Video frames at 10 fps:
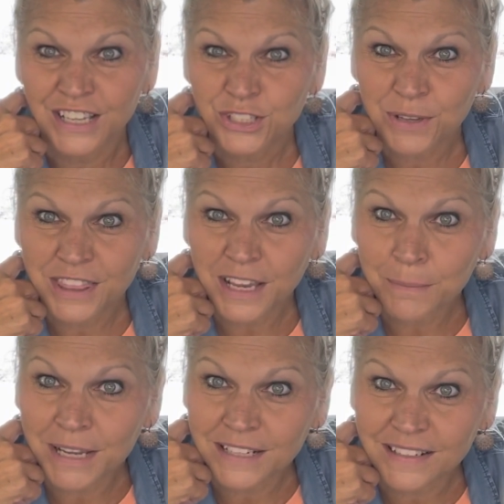So I think I
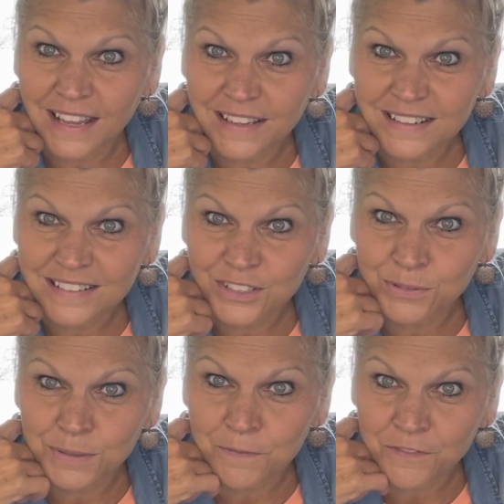might do
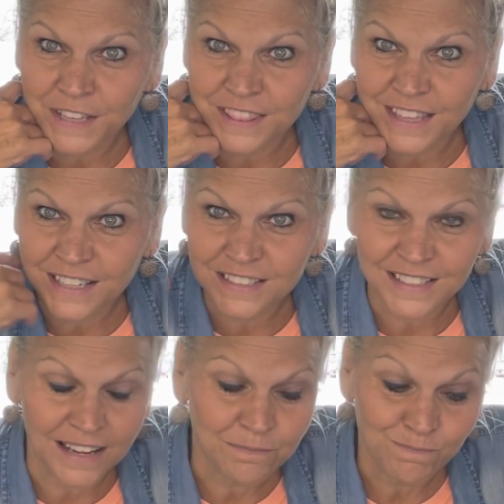some fun things
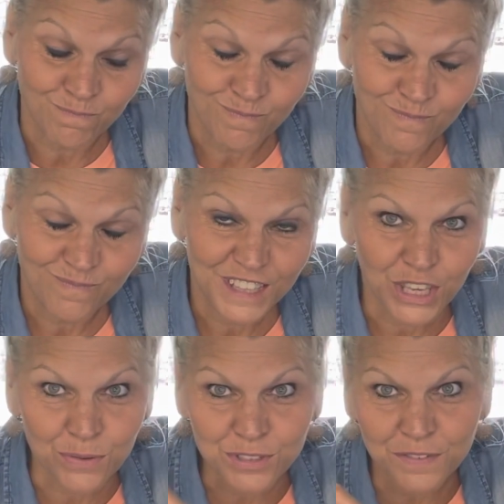and
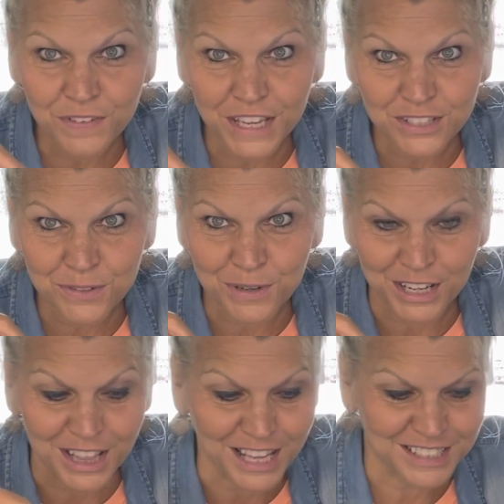use the
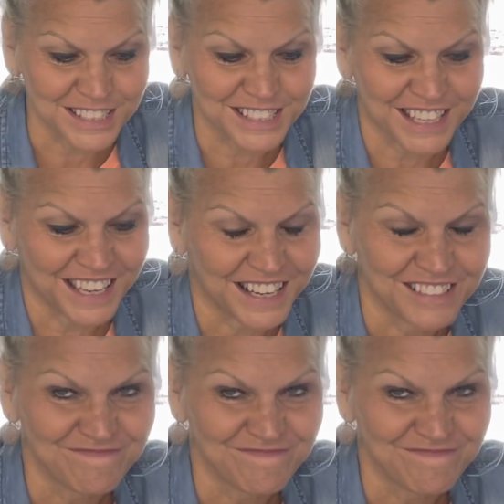Fiestaware glasses again.